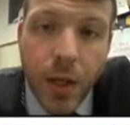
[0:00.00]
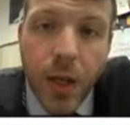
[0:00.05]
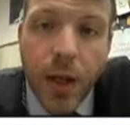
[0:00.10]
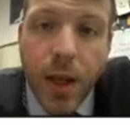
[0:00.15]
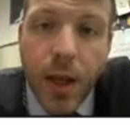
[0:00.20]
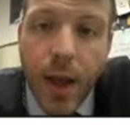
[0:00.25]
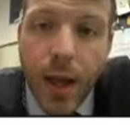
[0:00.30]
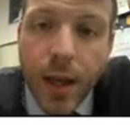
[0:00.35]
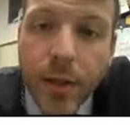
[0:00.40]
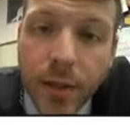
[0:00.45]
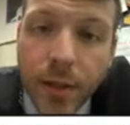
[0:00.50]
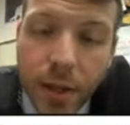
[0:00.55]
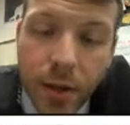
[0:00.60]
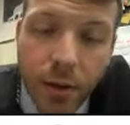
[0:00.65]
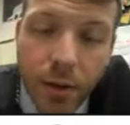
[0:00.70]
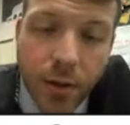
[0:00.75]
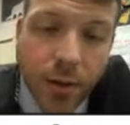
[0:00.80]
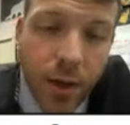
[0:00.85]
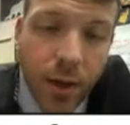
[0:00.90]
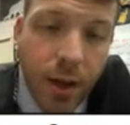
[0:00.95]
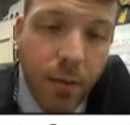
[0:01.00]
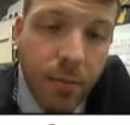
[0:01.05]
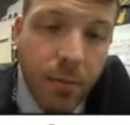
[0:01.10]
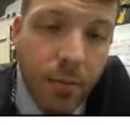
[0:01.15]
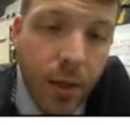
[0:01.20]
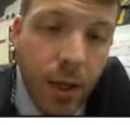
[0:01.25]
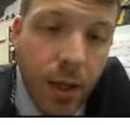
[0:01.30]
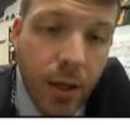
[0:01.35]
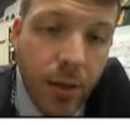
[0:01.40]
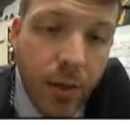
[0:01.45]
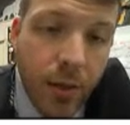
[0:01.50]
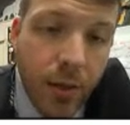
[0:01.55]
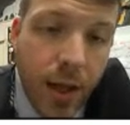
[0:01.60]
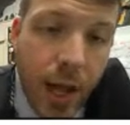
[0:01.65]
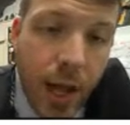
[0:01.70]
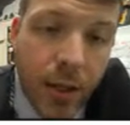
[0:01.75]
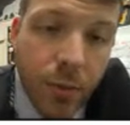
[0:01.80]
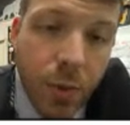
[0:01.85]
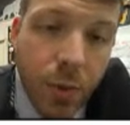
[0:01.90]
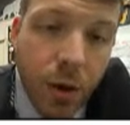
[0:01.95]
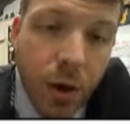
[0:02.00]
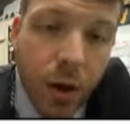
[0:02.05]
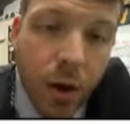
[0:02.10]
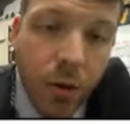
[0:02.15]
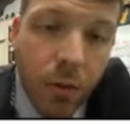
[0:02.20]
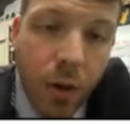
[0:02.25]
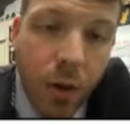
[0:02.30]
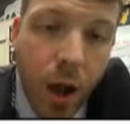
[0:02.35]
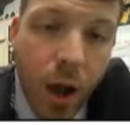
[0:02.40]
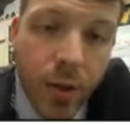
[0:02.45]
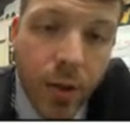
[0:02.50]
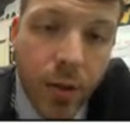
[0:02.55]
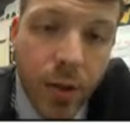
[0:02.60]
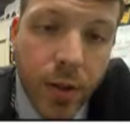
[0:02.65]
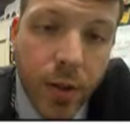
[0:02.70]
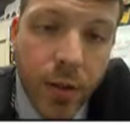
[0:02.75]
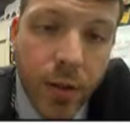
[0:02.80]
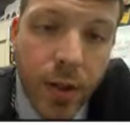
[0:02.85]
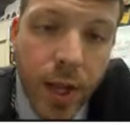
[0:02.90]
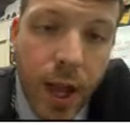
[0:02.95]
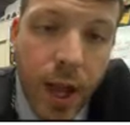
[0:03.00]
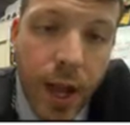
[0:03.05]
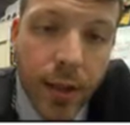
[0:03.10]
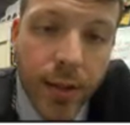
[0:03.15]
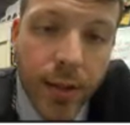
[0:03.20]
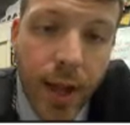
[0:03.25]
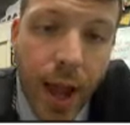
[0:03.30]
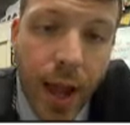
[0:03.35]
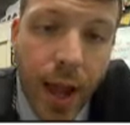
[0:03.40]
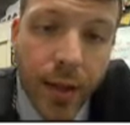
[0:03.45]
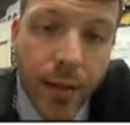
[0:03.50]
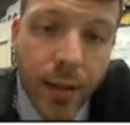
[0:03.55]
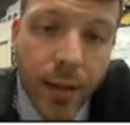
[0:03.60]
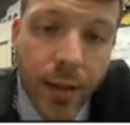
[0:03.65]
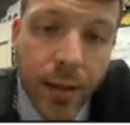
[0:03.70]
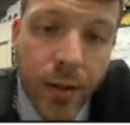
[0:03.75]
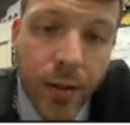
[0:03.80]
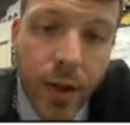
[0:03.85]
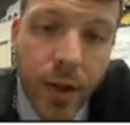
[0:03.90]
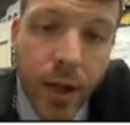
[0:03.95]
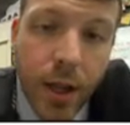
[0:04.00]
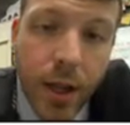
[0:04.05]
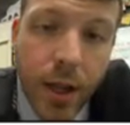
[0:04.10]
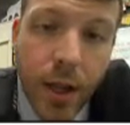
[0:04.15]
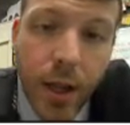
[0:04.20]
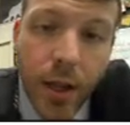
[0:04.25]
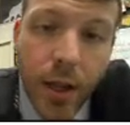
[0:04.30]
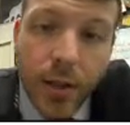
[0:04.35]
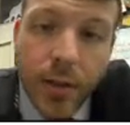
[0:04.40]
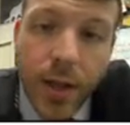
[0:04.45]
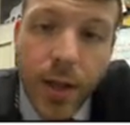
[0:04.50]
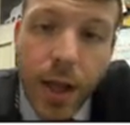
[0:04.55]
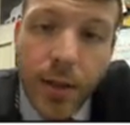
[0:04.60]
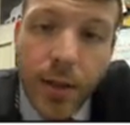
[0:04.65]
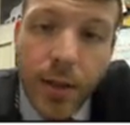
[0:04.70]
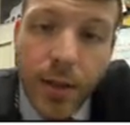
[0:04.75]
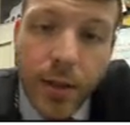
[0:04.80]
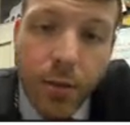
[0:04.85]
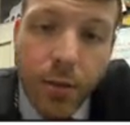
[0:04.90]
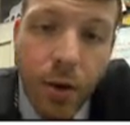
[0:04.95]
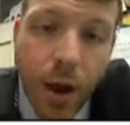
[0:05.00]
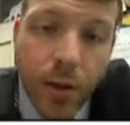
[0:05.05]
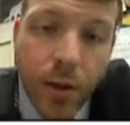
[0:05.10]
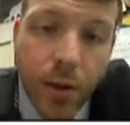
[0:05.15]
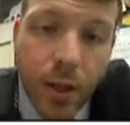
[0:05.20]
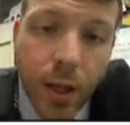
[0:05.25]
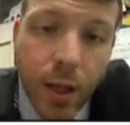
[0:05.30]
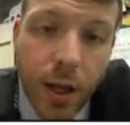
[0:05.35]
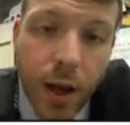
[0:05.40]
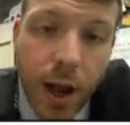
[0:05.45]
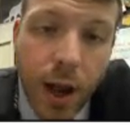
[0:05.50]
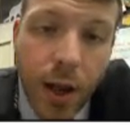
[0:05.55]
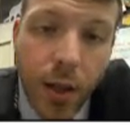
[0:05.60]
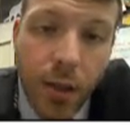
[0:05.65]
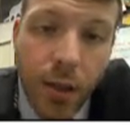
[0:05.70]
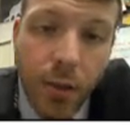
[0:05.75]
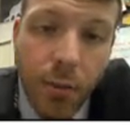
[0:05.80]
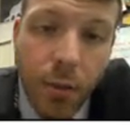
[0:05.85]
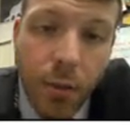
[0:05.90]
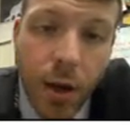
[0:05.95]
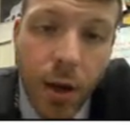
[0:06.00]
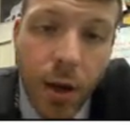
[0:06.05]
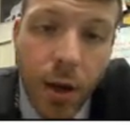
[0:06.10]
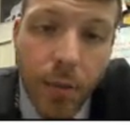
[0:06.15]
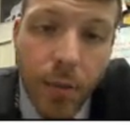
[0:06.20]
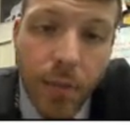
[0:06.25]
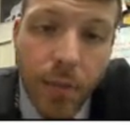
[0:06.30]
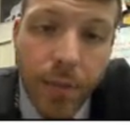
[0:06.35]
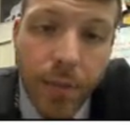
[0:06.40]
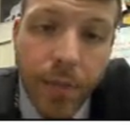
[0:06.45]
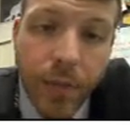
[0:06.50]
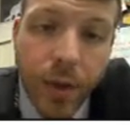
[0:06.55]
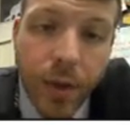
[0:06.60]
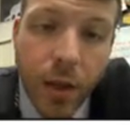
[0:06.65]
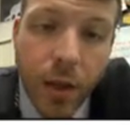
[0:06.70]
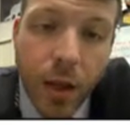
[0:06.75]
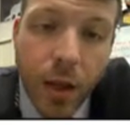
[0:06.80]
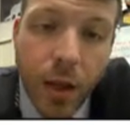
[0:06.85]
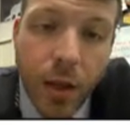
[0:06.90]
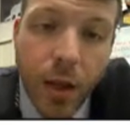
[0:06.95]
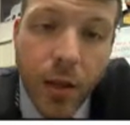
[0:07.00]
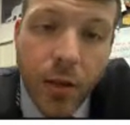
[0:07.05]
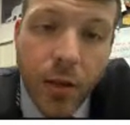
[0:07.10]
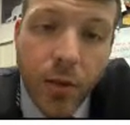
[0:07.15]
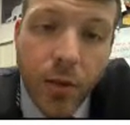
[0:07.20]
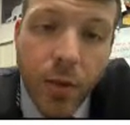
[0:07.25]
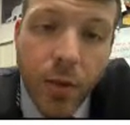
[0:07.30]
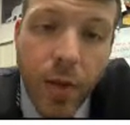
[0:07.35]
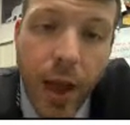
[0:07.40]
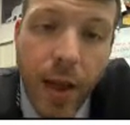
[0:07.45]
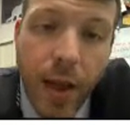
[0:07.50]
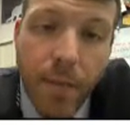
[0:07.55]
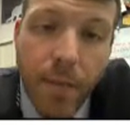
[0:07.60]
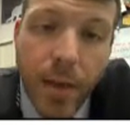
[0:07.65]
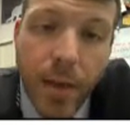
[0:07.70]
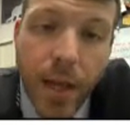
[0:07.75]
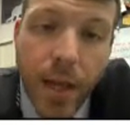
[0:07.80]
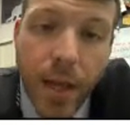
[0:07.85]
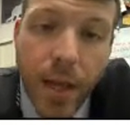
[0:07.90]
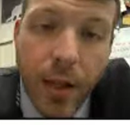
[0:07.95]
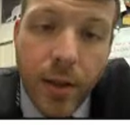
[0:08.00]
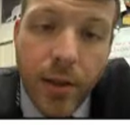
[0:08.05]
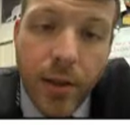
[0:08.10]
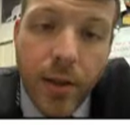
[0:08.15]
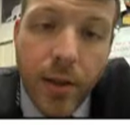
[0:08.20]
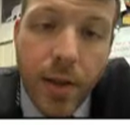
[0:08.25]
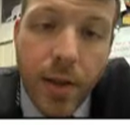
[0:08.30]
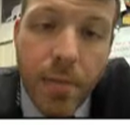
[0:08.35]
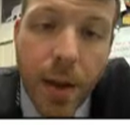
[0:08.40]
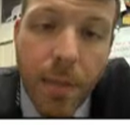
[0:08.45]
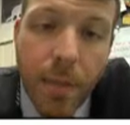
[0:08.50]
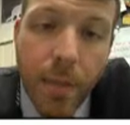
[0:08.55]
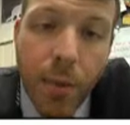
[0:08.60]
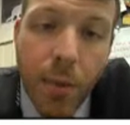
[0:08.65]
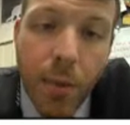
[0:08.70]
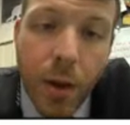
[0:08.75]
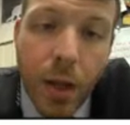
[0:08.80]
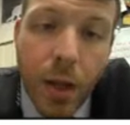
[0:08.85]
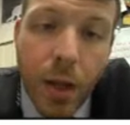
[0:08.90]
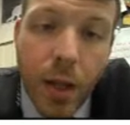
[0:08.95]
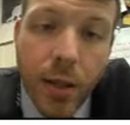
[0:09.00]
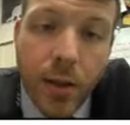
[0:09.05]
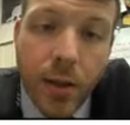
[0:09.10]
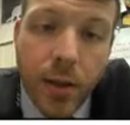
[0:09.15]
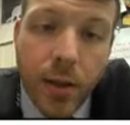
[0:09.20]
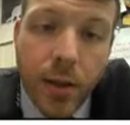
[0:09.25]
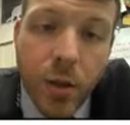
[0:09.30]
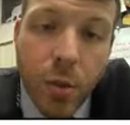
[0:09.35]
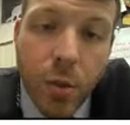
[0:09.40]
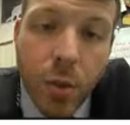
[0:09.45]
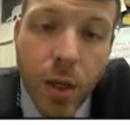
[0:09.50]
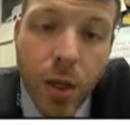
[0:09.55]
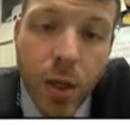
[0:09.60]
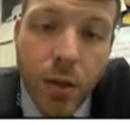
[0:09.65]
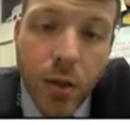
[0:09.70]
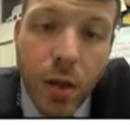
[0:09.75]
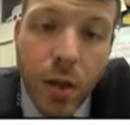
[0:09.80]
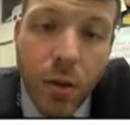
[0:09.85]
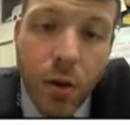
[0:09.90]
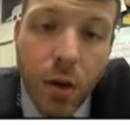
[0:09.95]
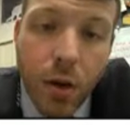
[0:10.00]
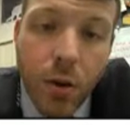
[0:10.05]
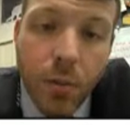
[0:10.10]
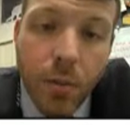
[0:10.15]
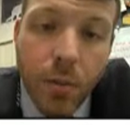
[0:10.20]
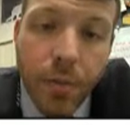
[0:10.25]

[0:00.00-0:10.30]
X-intercept means that's where it crosses the x-axis. It says it's crossing it at 3. So that means that my point is 3, 0,